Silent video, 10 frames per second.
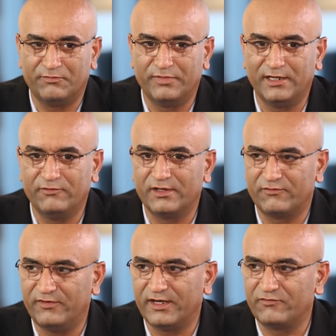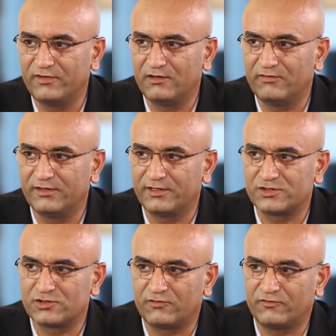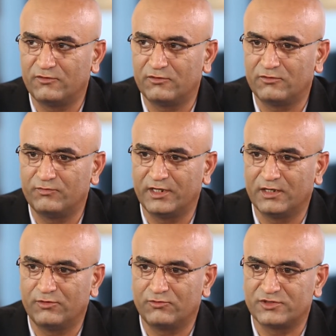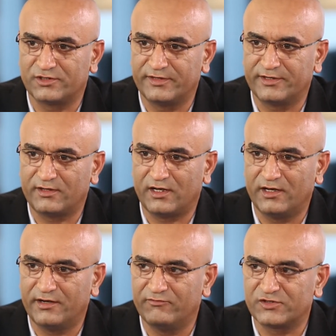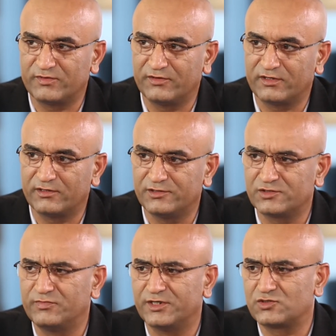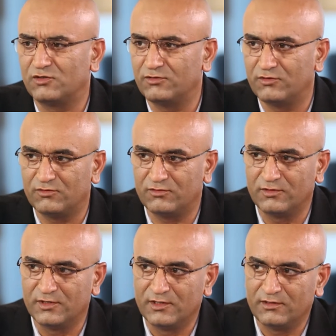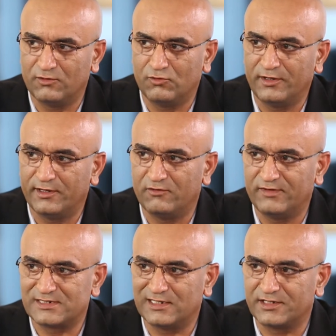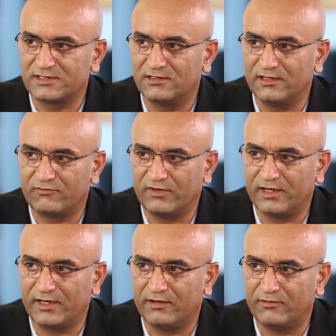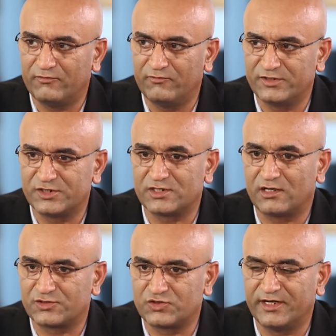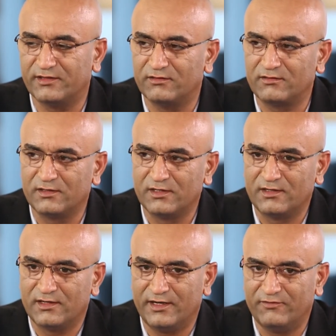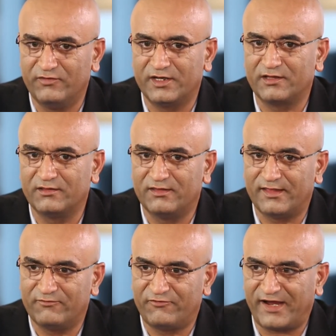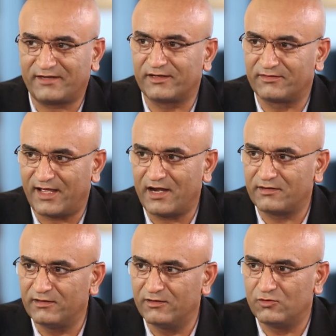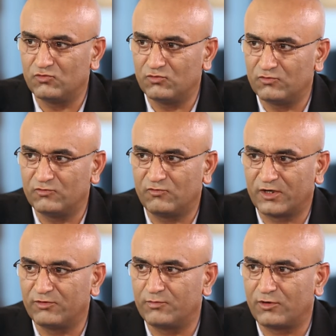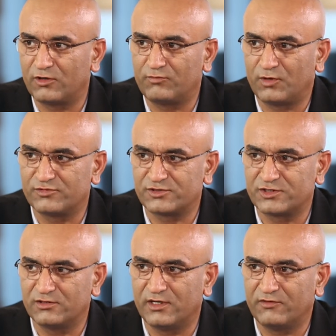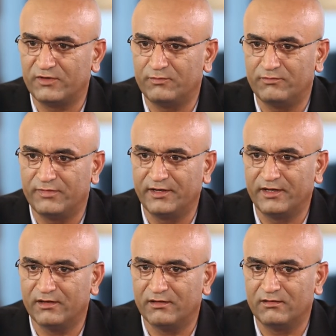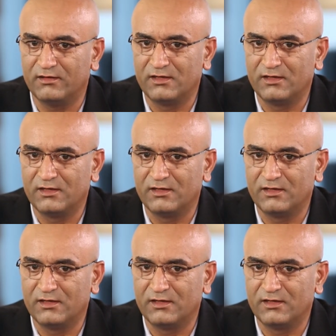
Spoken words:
believe that we have the advantage of, being able to generate higher investment returns based on, the whole Edelweiss legacy that we have, which is our strength. And we can factor that into whatever product proposition that we bring in.